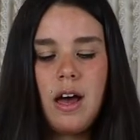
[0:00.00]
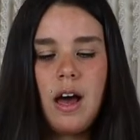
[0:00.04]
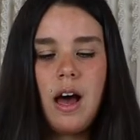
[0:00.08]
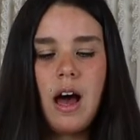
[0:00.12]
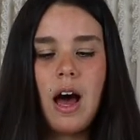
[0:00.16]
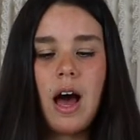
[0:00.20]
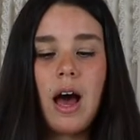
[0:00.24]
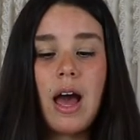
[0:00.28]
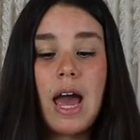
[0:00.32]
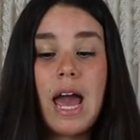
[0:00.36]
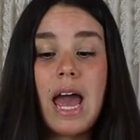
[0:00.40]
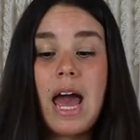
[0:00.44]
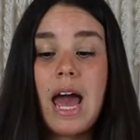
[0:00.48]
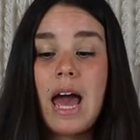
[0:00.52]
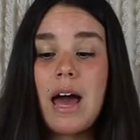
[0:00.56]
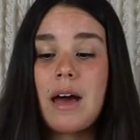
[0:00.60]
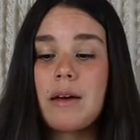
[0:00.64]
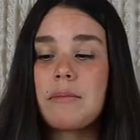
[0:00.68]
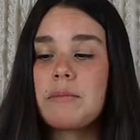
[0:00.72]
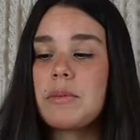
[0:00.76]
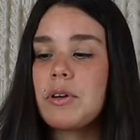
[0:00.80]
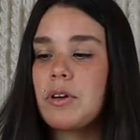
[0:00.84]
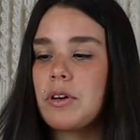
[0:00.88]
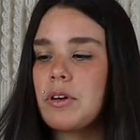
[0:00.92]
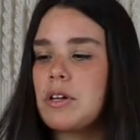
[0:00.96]
I
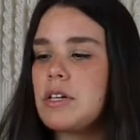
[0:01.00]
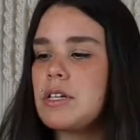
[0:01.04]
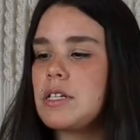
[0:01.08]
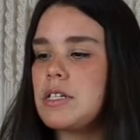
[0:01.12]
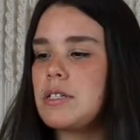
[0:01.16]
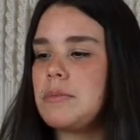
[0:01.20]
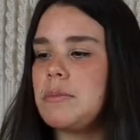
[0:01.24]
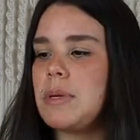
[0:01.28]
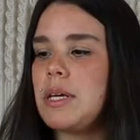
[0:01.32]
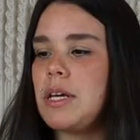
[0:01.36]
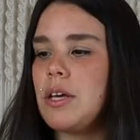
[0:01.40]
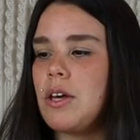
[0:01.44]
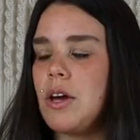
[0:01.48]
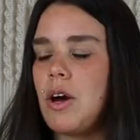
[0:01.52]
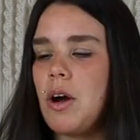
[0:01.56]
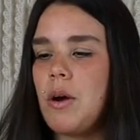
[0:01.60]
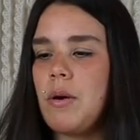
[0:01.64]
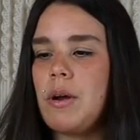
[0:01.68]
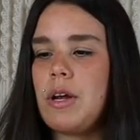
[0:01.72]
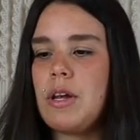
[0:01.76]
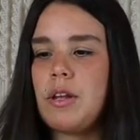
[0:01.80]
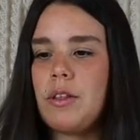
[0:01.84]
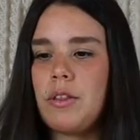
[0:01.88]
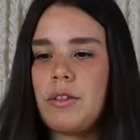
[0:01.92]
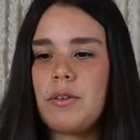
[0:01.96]
am going to be
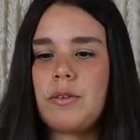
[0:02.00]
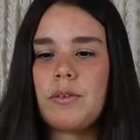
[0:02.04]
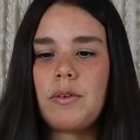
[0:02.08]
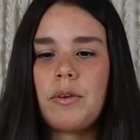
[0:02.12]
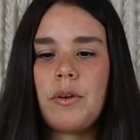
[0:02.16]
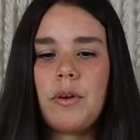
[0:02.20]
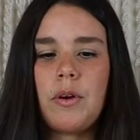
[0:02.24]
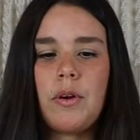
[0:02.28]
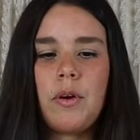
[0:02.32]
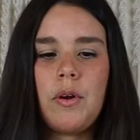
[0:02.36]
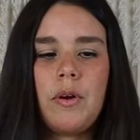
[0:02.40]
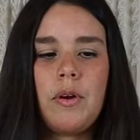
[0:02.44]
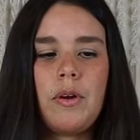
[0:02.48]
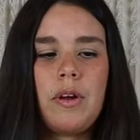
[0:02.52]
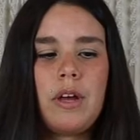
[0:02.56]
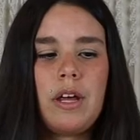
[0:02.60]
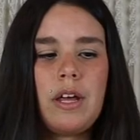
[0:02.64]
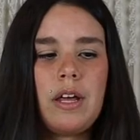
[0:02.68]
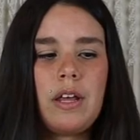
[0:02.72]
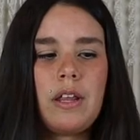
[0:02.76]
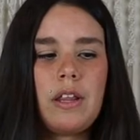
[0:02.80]
going through